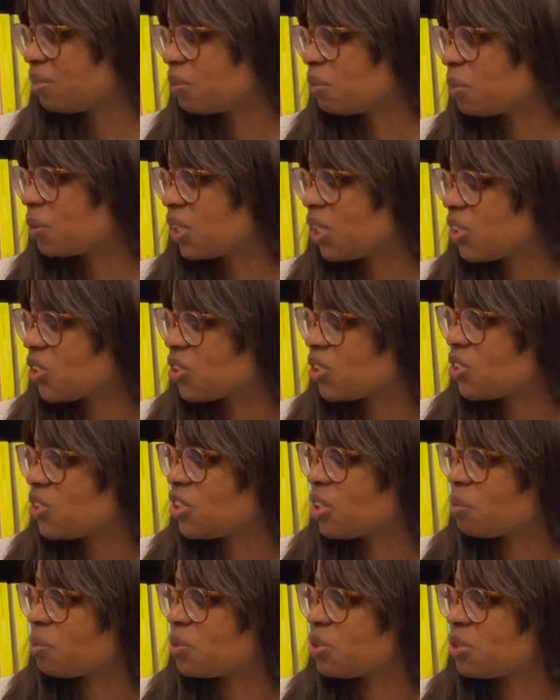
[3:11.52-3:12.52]

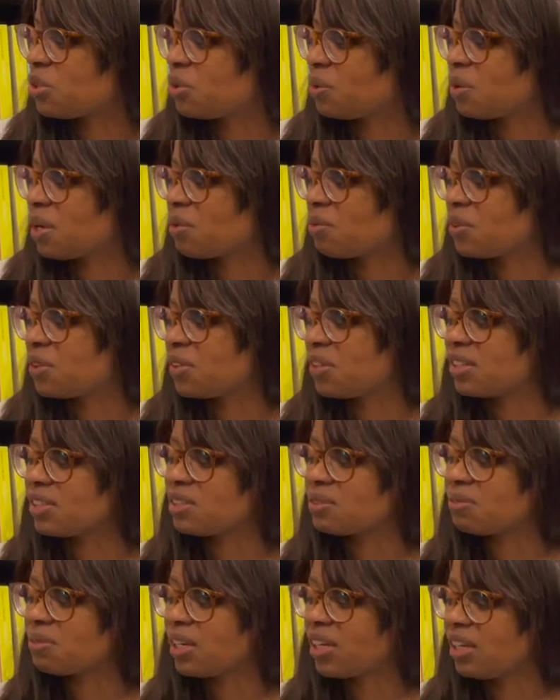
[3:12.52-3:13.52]
relationship to
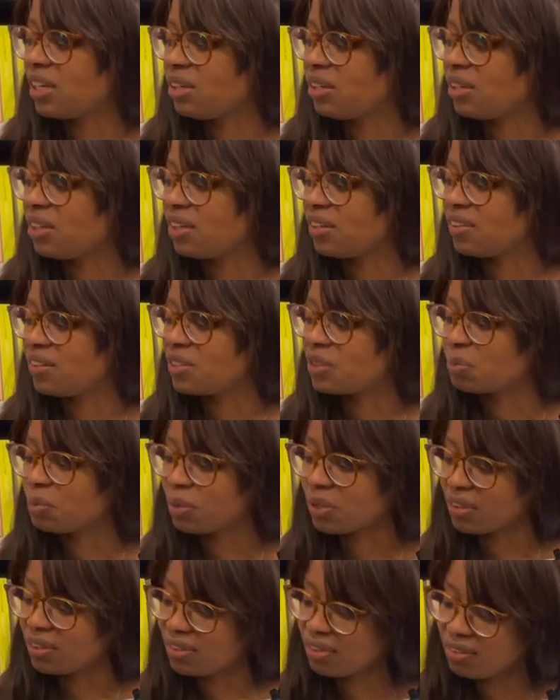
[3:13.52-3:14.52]
Everything's Fine, this
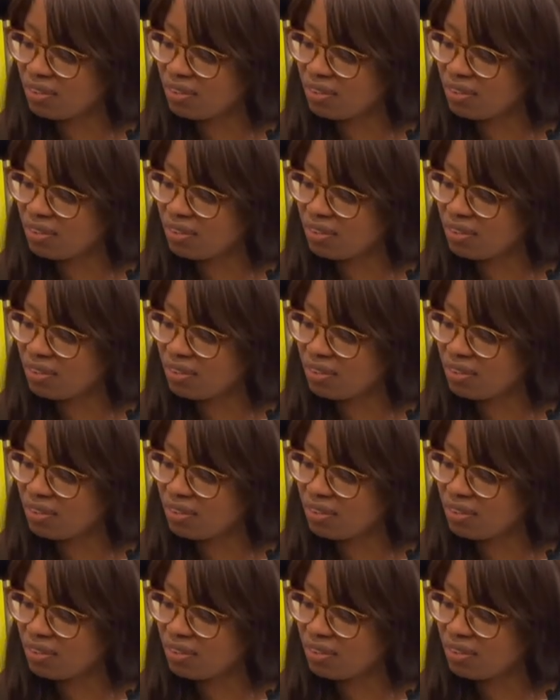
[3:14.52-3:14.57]
book,